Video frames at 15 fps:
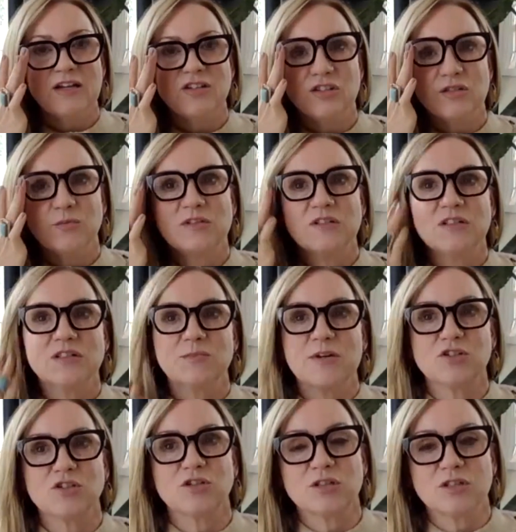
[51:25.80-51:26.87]
was a
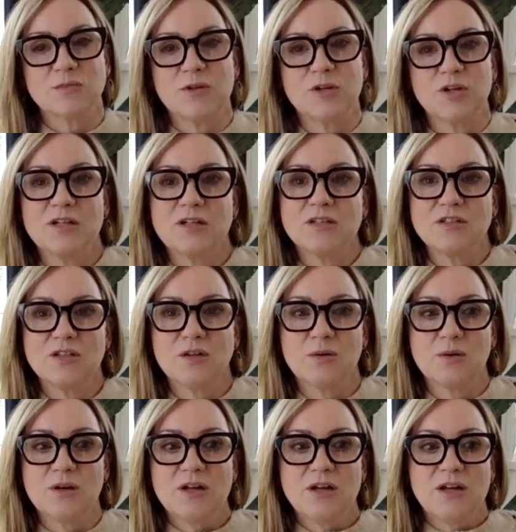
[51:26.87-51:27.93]
special experience.
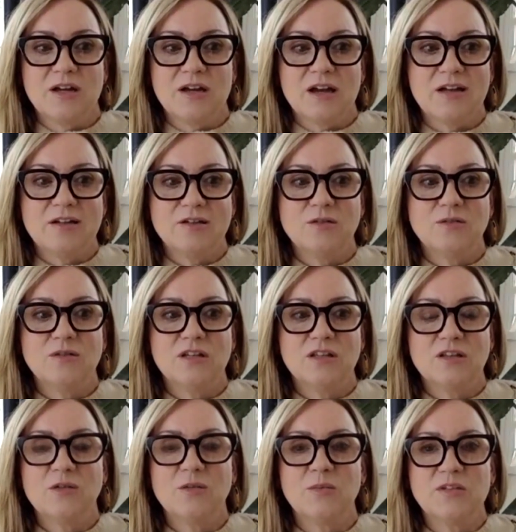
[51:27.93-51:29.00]
So I knew that
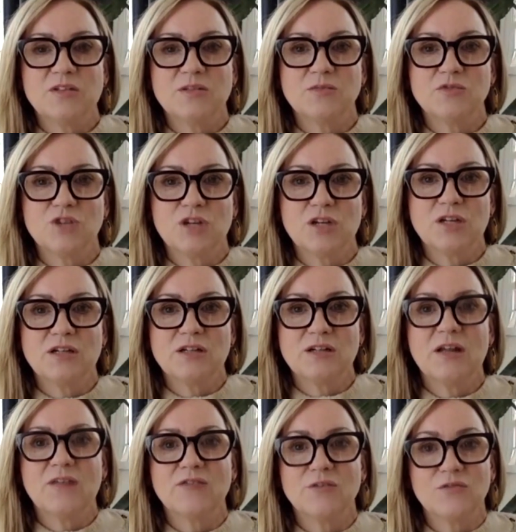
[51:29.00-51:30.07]
there would be some training and
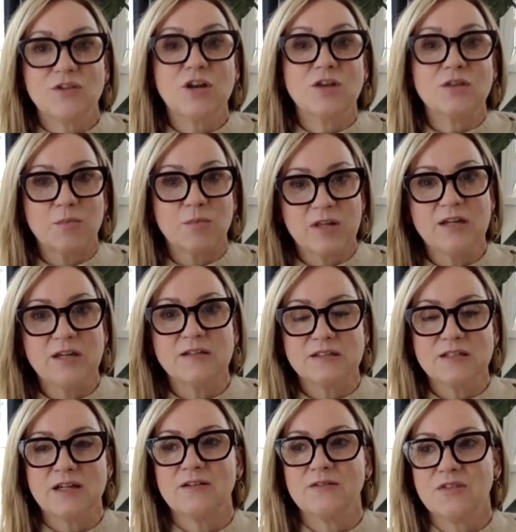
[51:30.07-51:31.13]
you have to figure out the planning
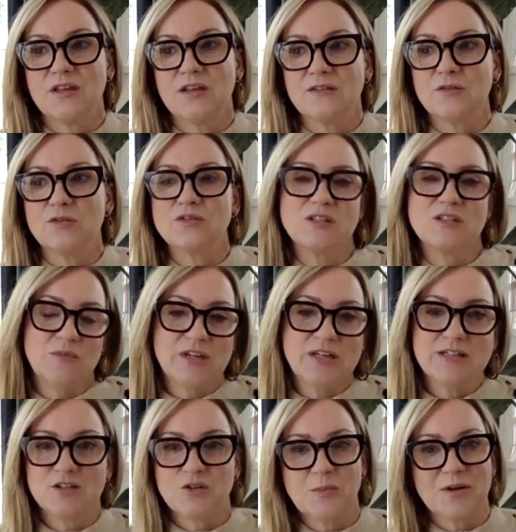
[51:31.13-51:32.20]
side of things, or something. He
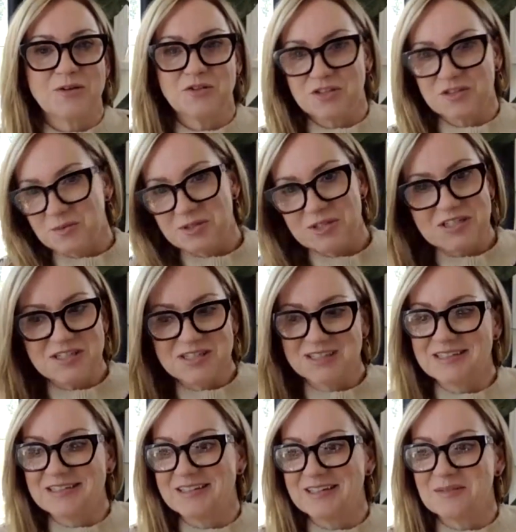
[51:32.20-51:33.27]
didn't know about
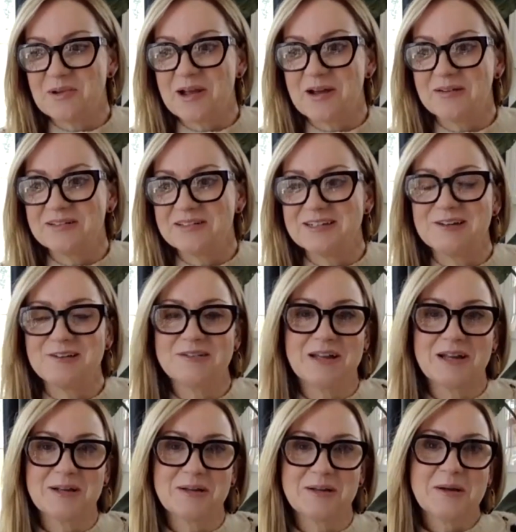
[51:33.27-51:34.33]
transportation and about,
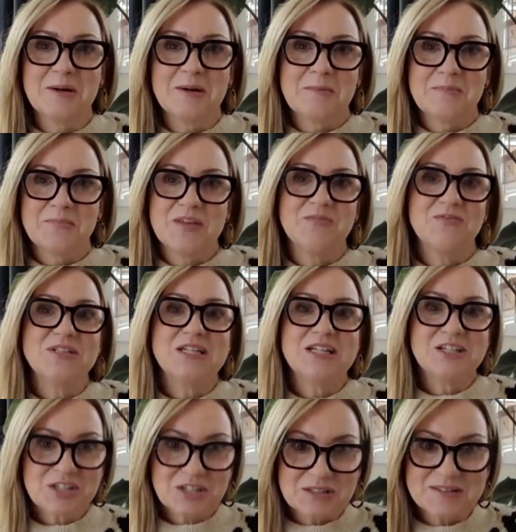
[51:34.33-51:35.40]
like
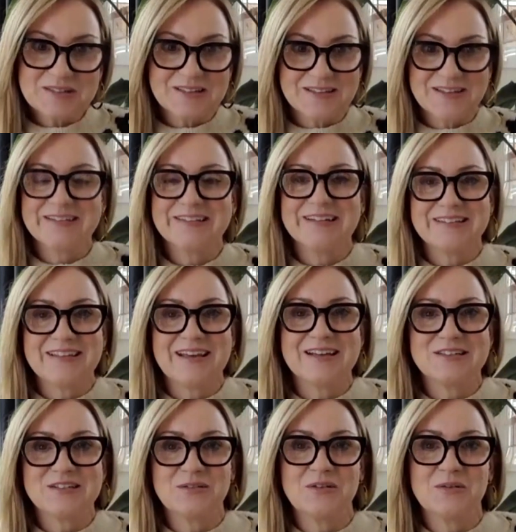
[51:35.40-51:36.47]
invitations and things like that.
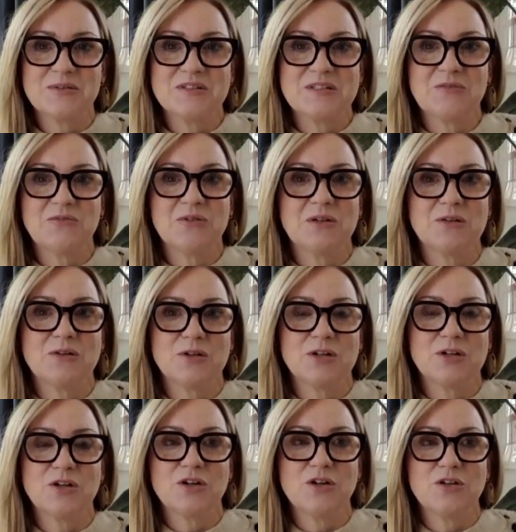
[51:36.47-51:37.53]
So there was definitely a
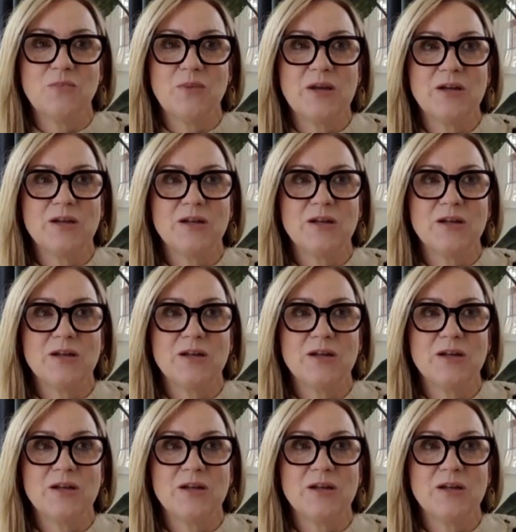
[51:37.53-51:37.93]
learning curve, but